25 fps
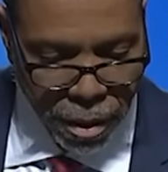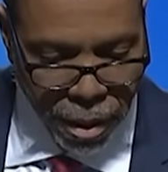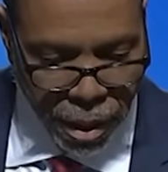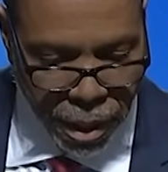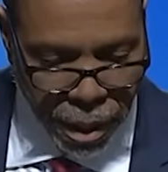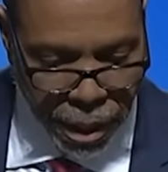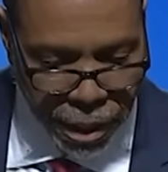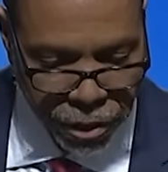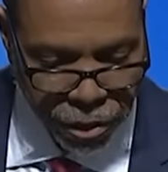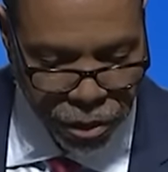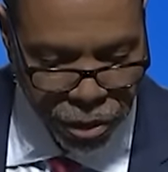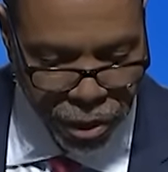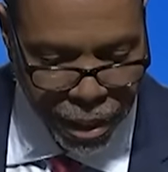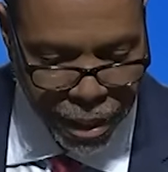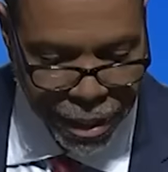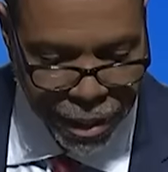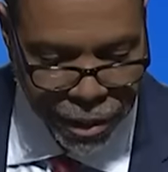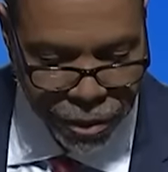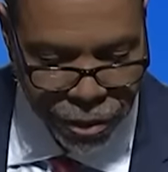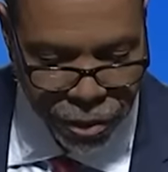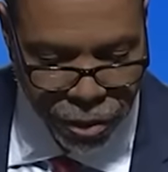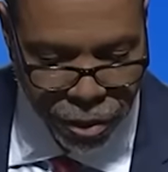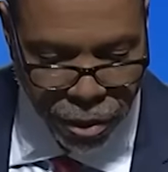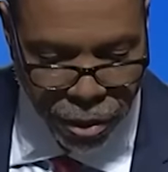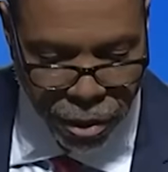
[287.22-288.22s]
He
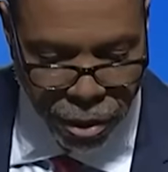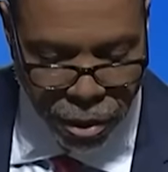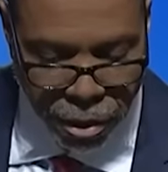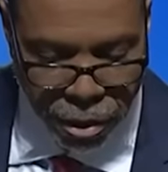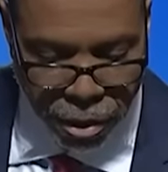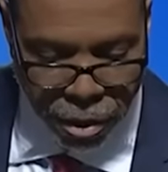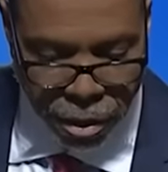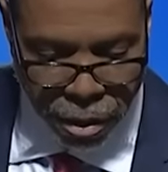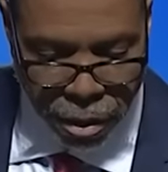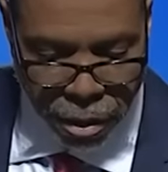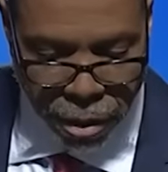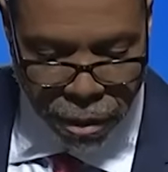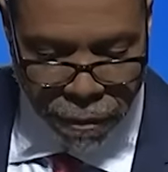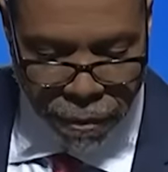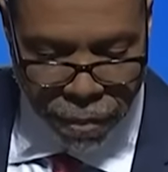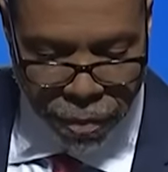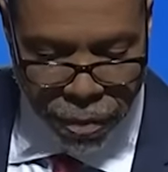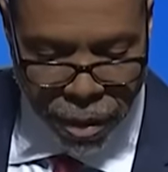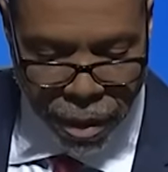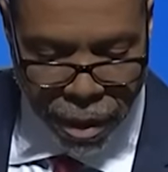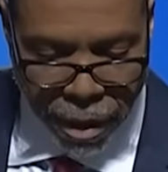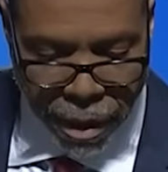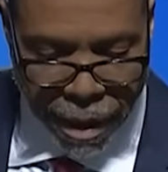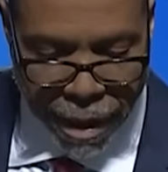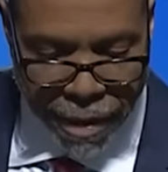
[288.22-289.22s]
says,
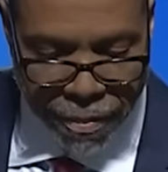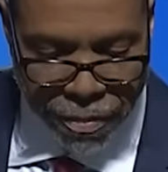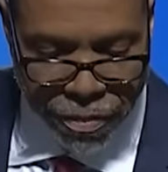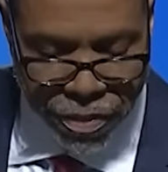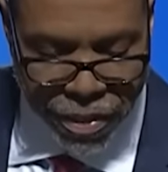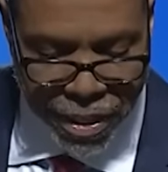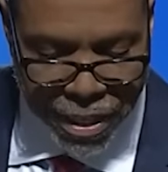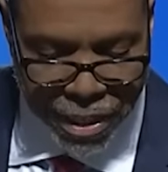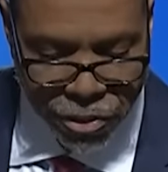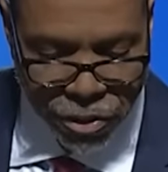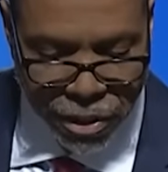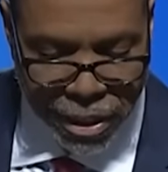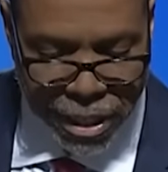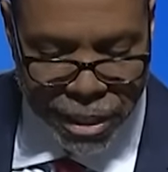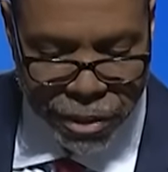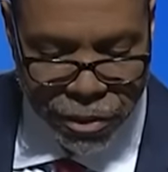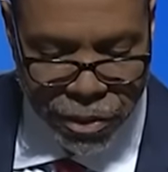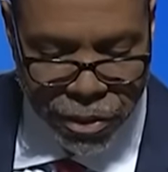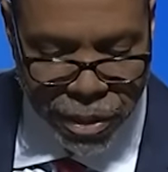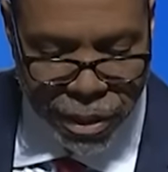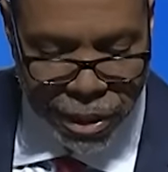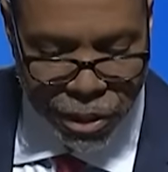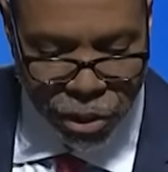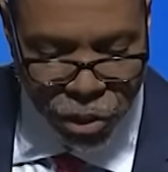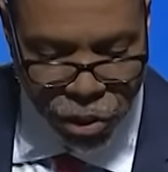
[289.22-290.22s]
and this
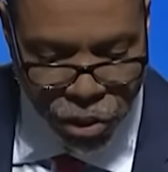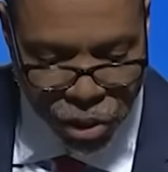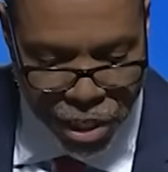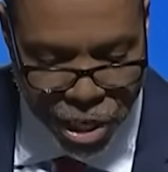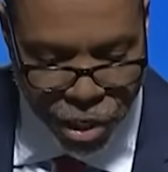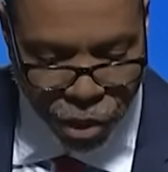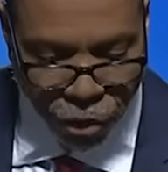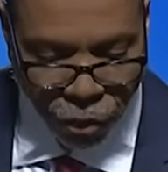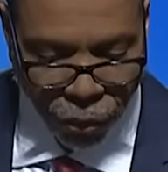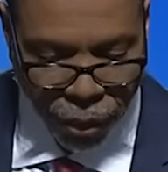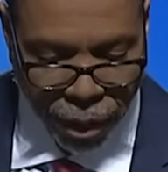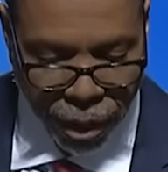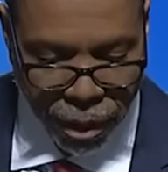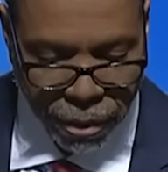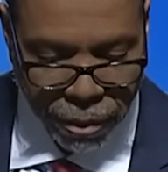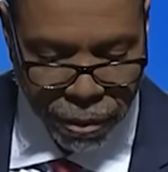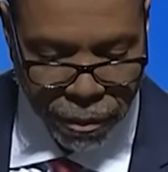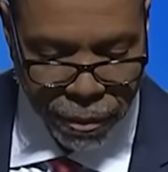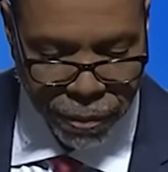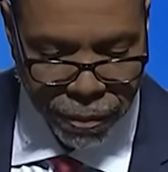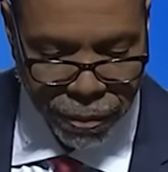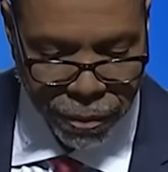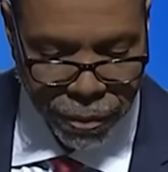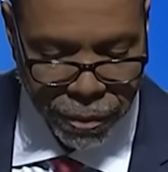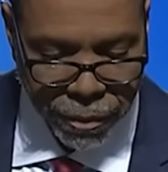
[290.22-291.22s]
is the secret.
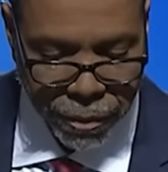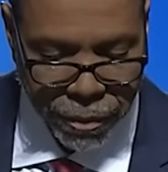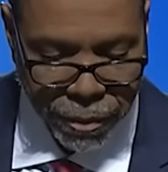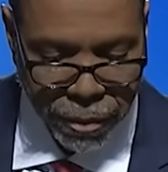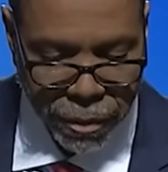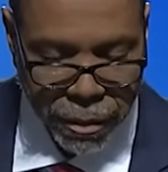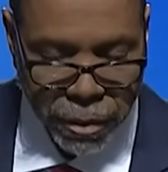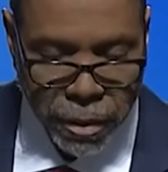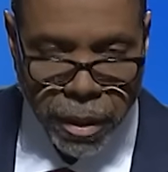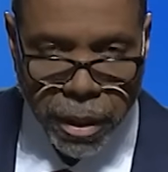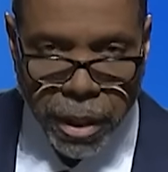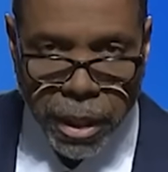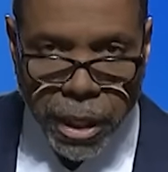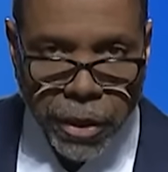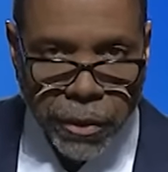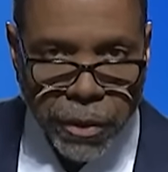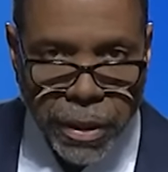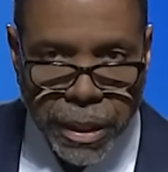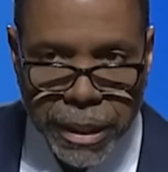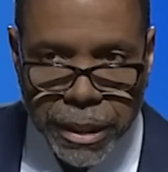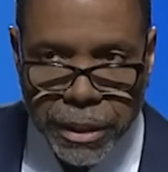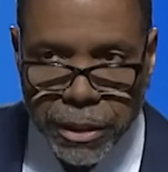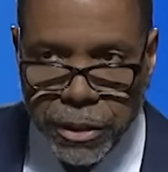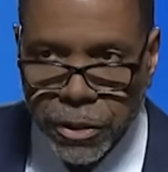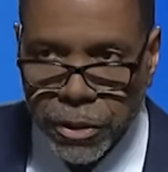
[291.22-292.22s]
Here it
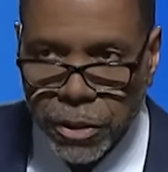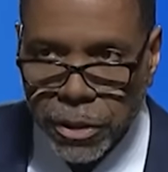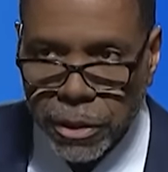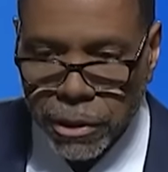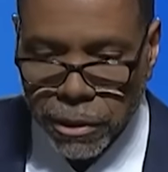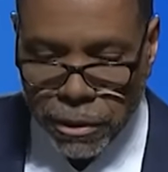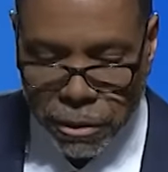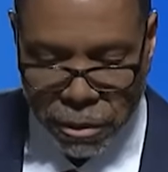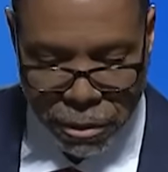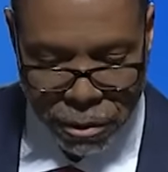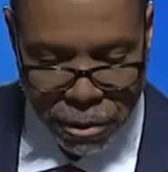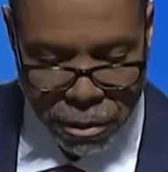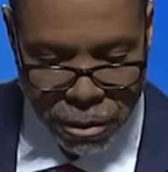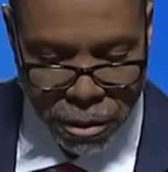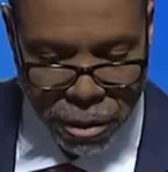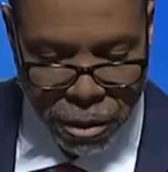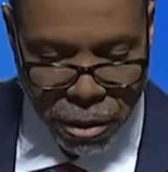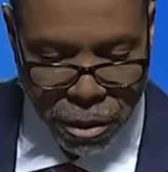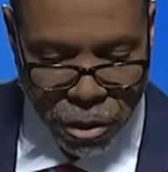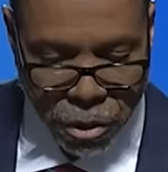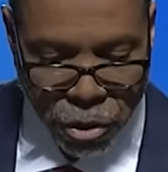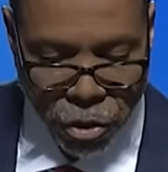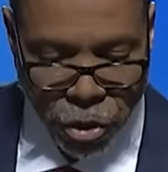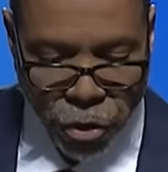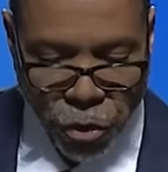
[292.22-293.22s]
is.
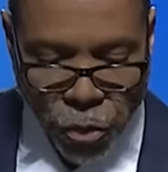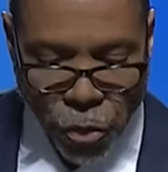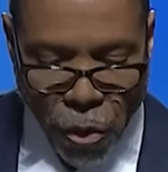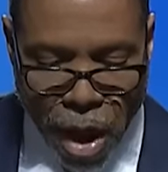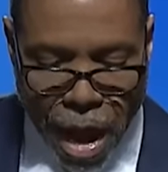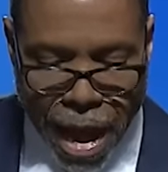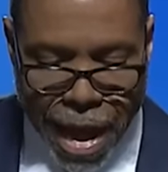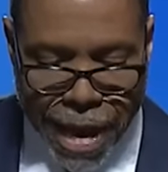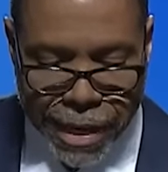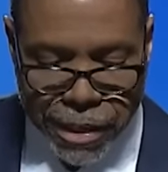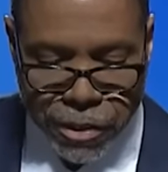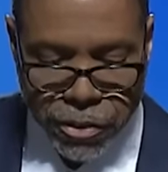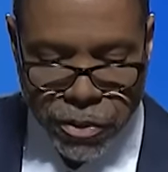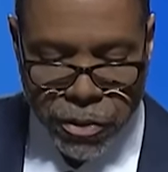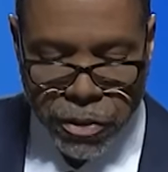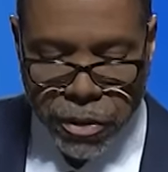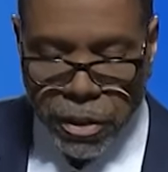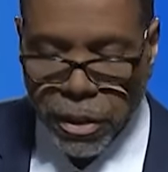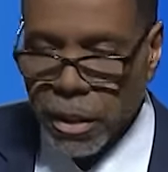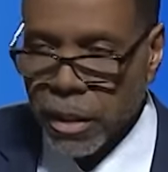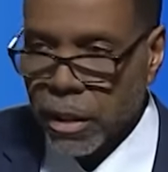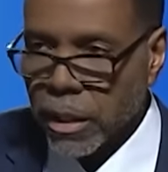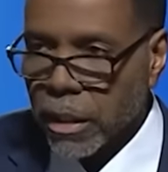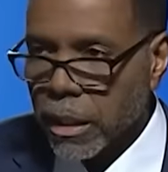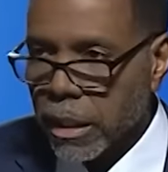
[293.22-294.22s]
Christ
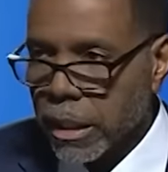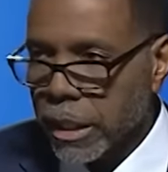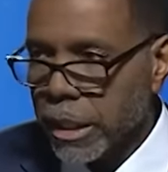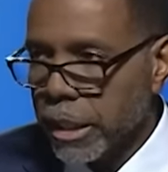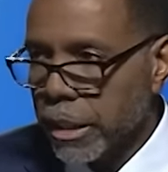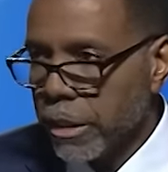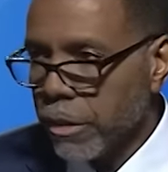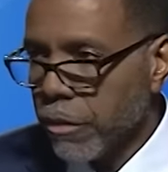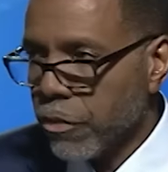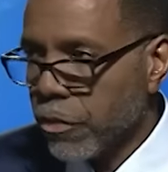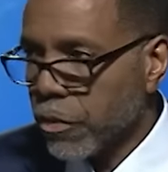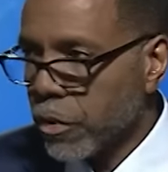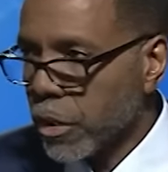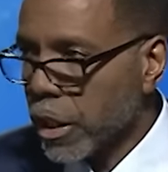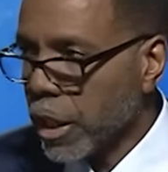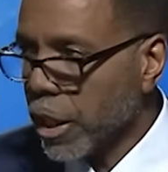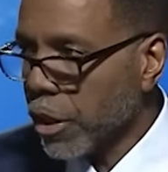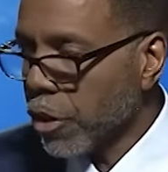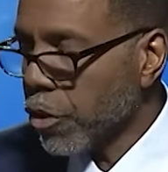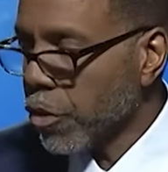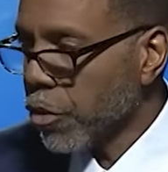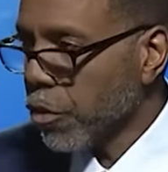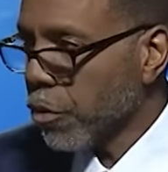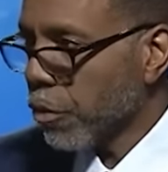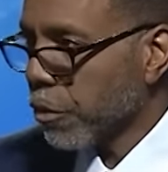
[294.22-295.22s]
lives in
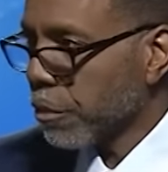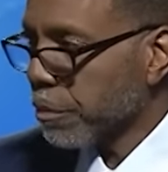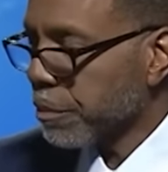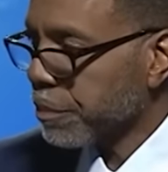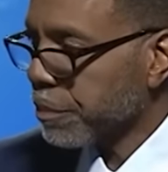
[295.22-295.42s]
you.